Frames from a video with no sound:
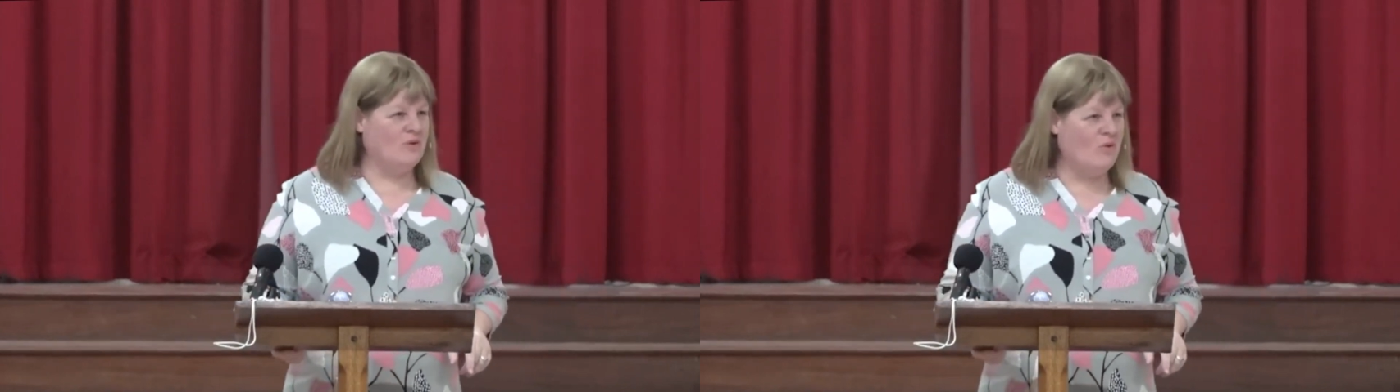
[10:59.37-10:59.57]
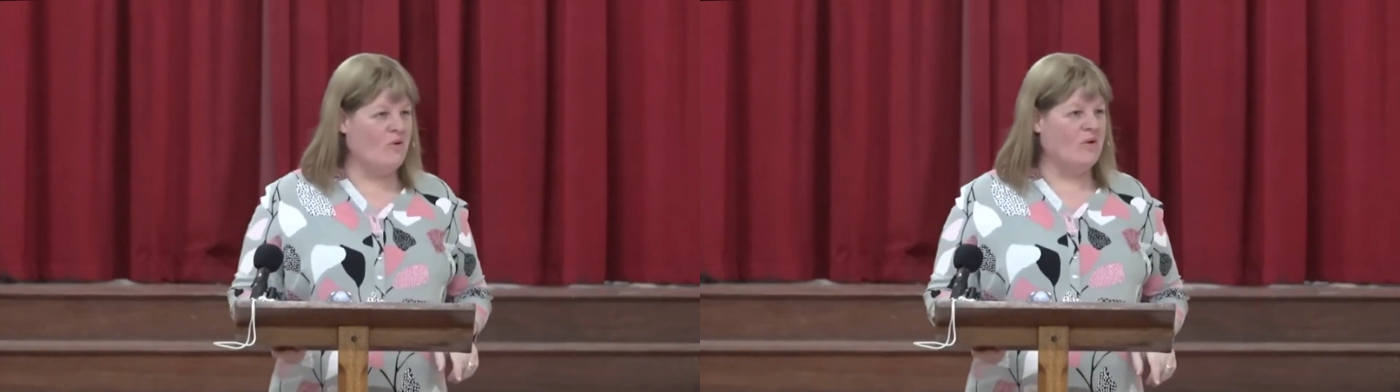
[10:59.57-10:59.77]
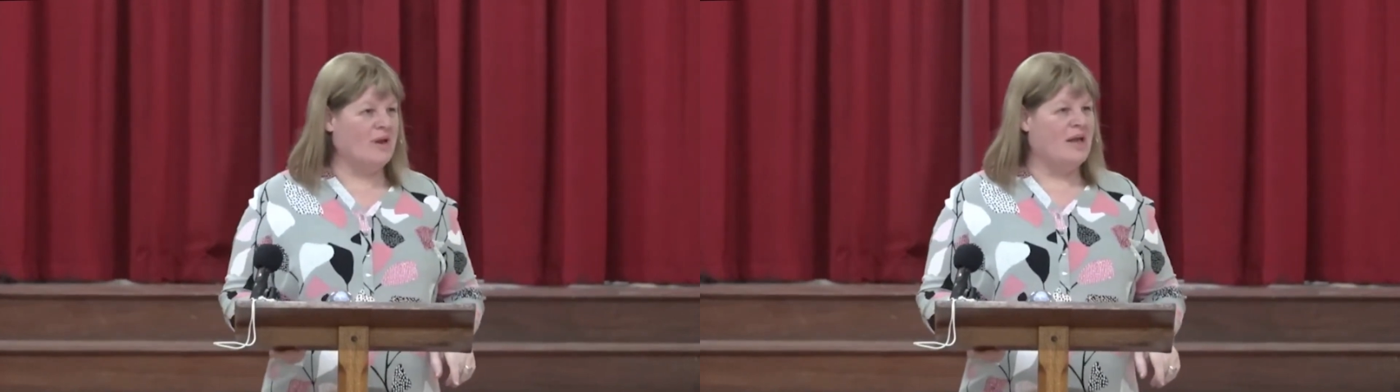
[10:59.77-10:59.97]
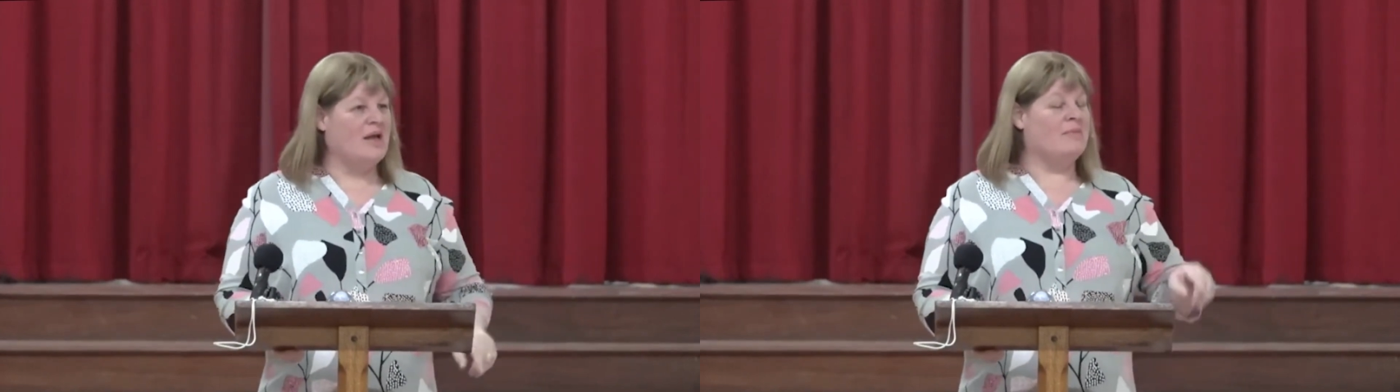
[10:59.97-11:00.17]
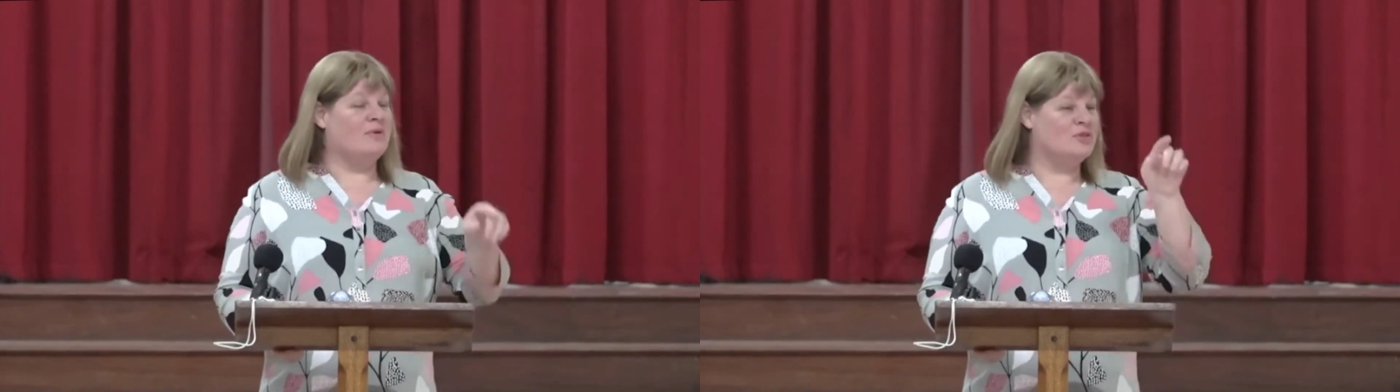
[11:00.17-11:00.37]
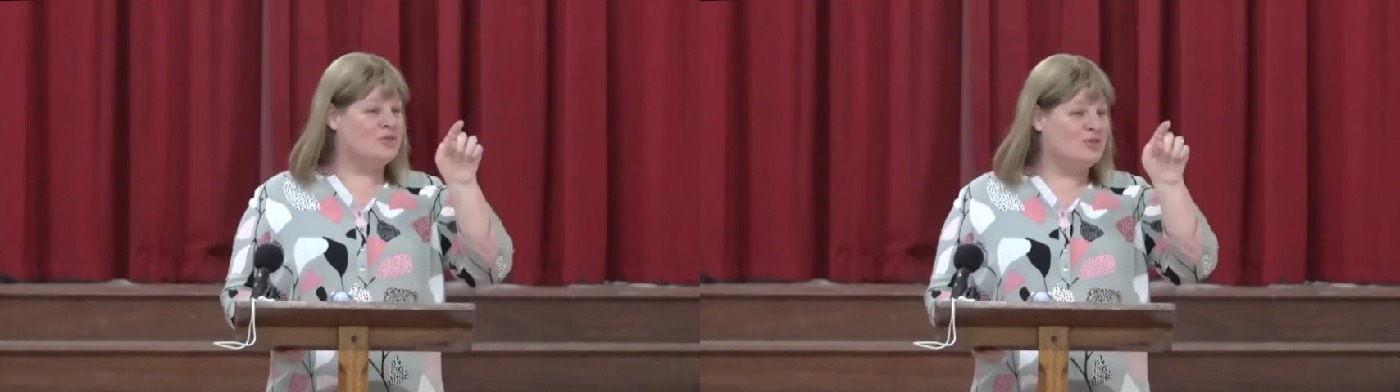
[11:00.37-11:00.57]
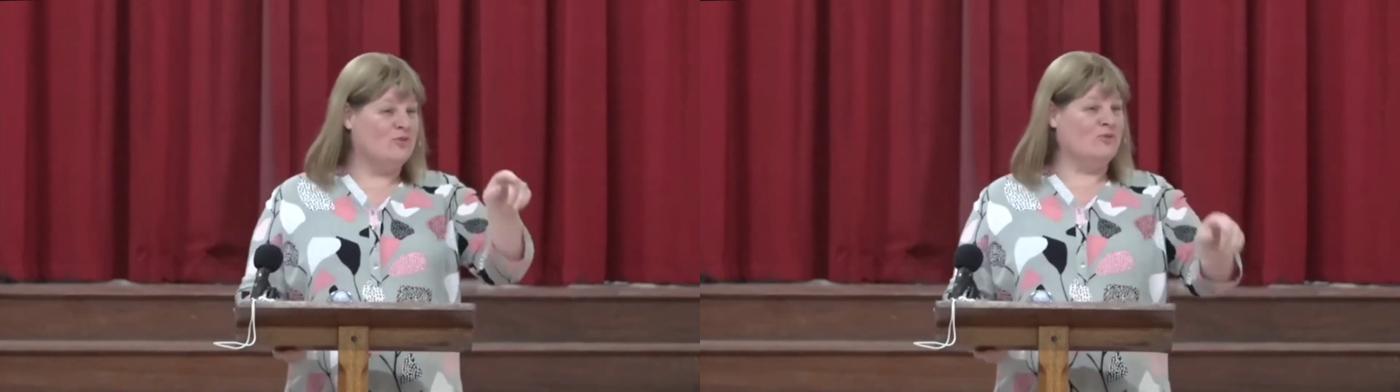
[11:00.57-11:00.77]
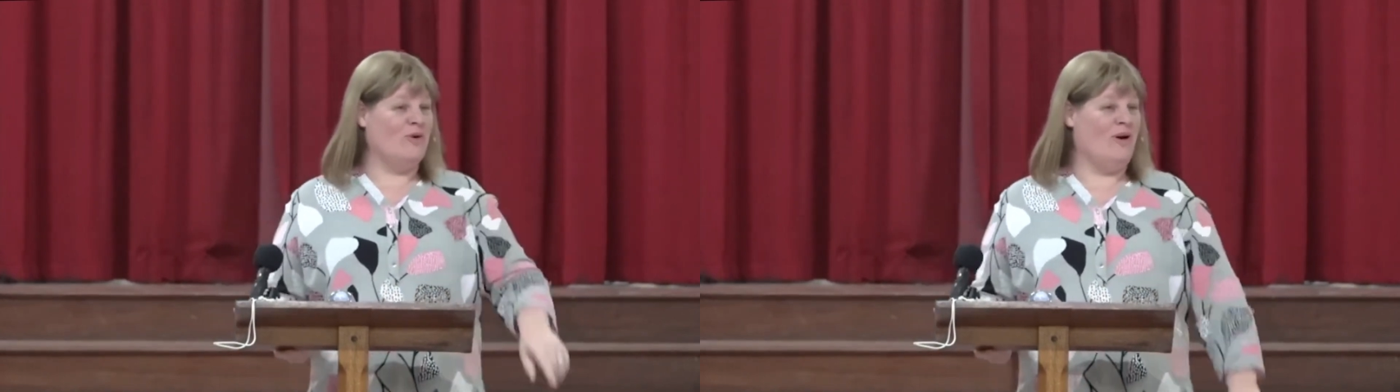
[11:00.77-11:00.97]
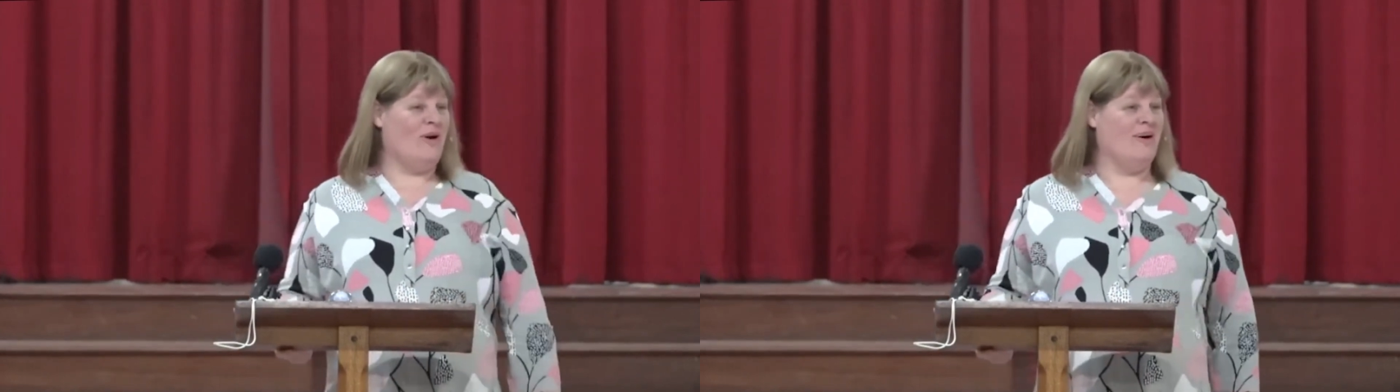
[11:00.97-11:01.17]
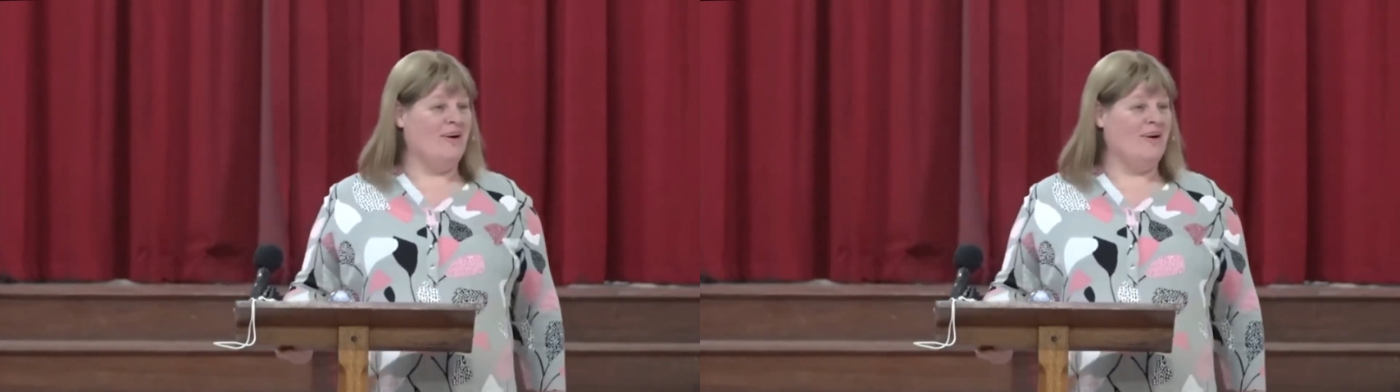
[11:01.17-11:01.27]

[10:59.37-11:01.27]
Lord, because you are.